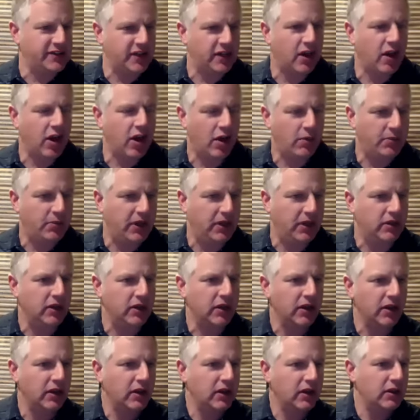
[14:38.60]
incumbent
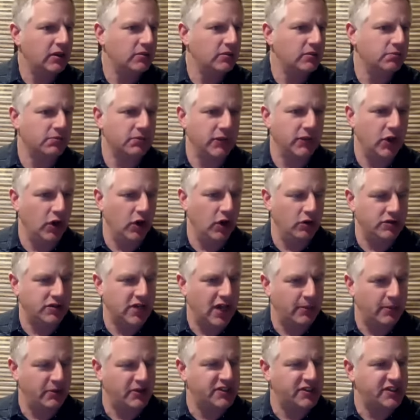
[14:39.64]

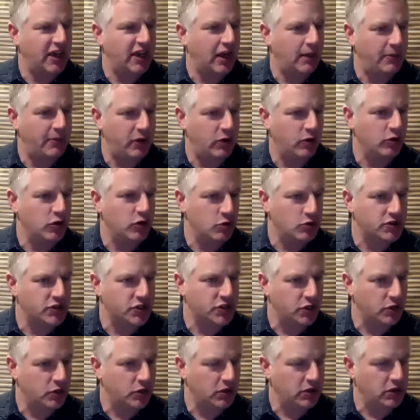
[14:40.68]
type of setup that you're used
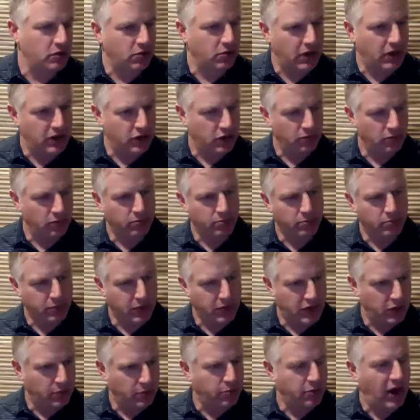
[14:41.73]
to in your
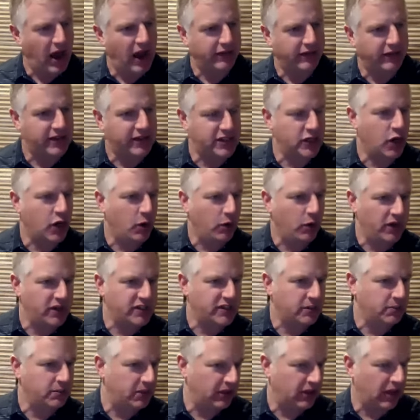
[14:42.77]
practice, and going to
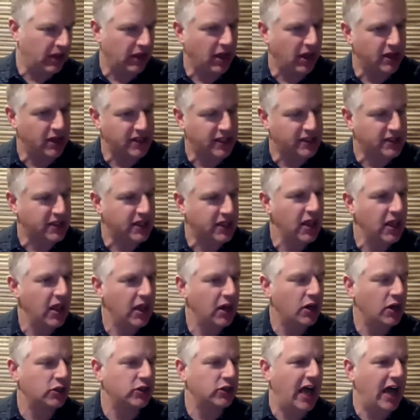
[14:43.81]
something like us that's
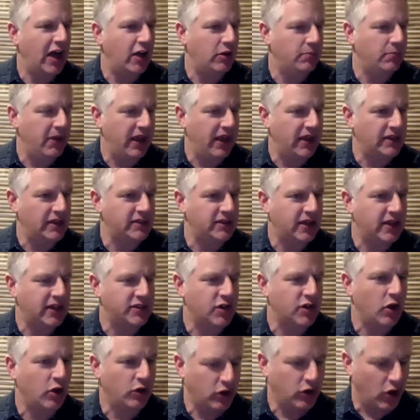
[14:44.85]
cloud-based, that's
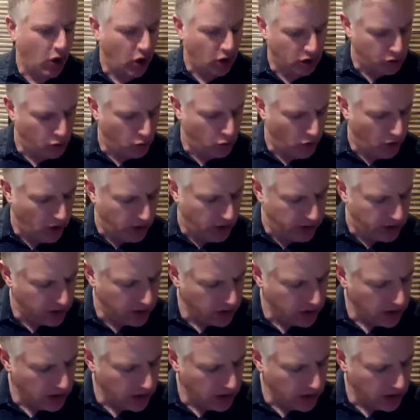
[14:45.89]
all-in-one.